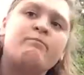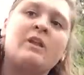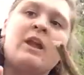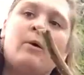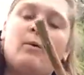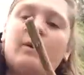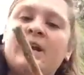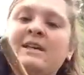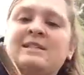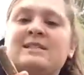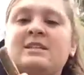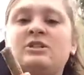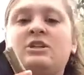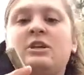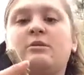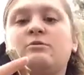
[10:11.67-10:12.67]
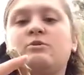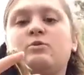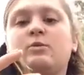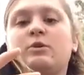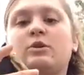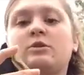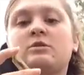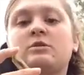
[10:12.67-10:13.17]
What I did use
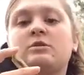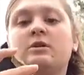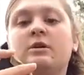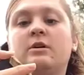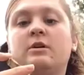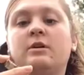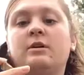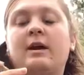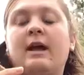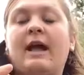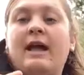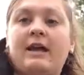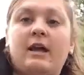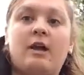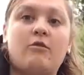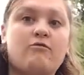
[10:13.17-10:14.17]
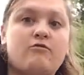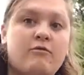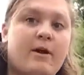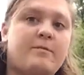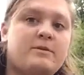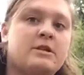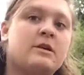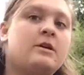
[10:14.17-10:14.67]
was I
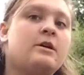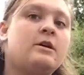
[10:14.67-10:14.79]
rubbed